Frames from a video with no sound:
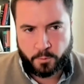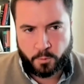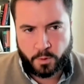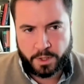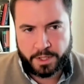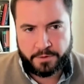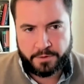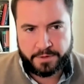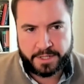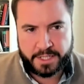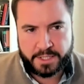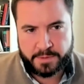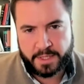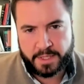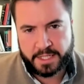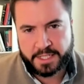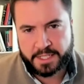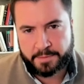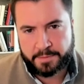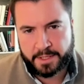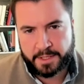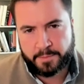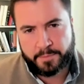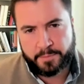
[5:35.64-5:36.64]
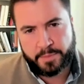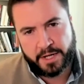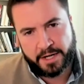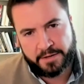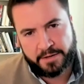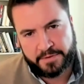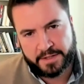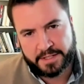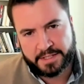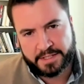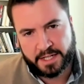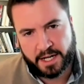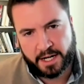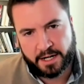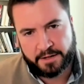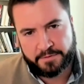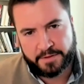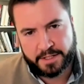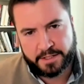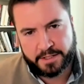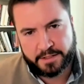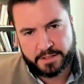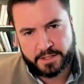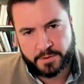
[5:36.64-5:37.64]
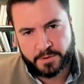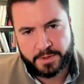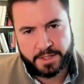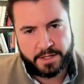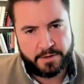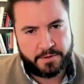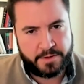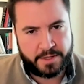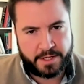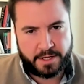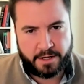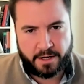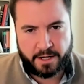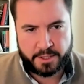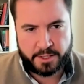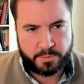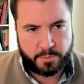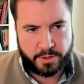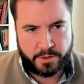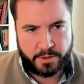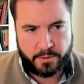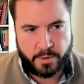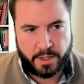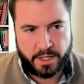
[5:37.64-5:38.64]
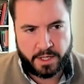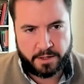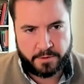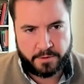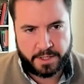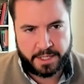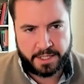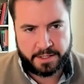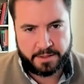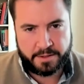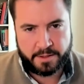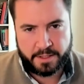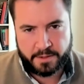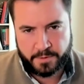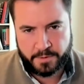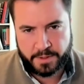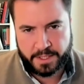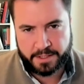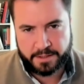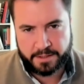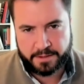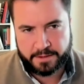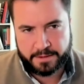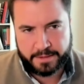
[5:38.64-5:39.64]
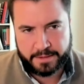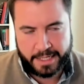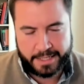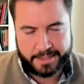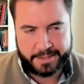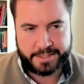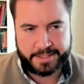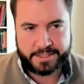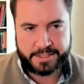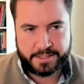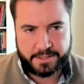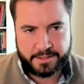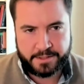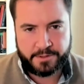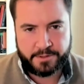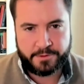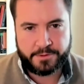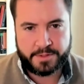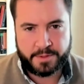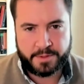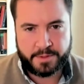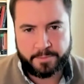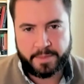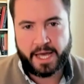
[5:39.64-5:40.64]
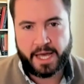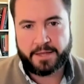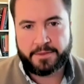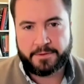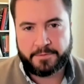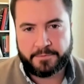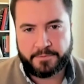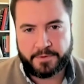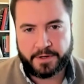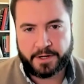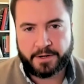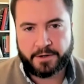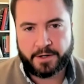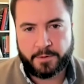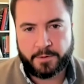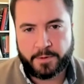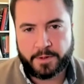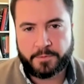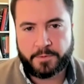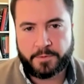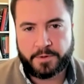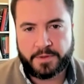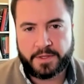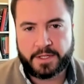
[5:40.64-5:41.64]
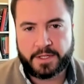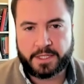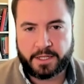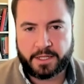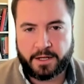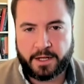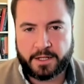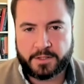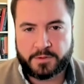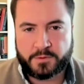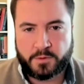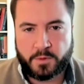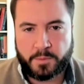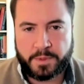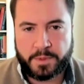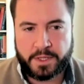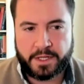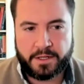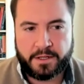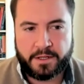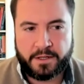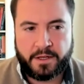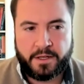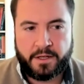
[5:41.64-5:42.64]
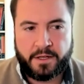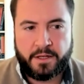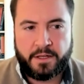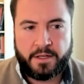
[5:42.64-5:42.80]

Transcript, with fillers: what you would expect to be the benefit side of it. So we know the cost pretty well. We can we can at least do some math and figure out what we think the cost will be.